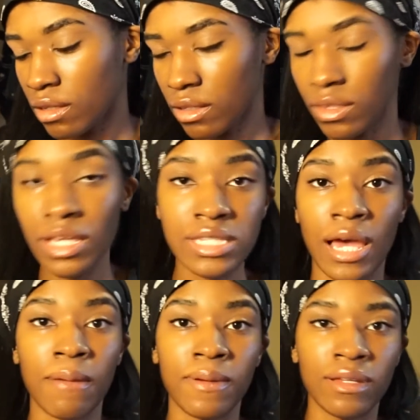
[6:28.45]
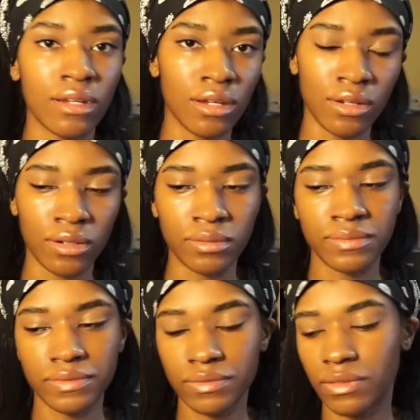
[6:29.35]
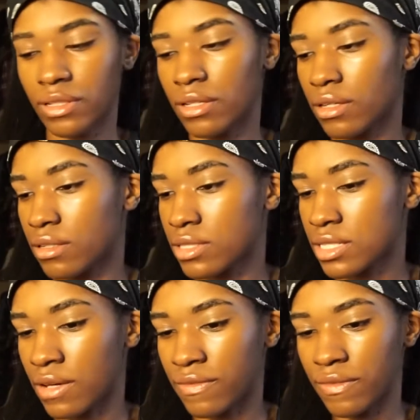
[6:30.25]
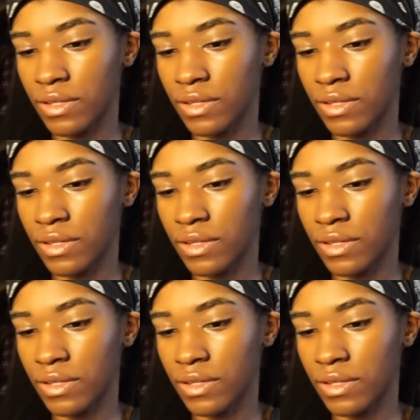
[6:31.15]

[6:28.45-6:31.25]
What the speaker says: things happen and you know, stuff.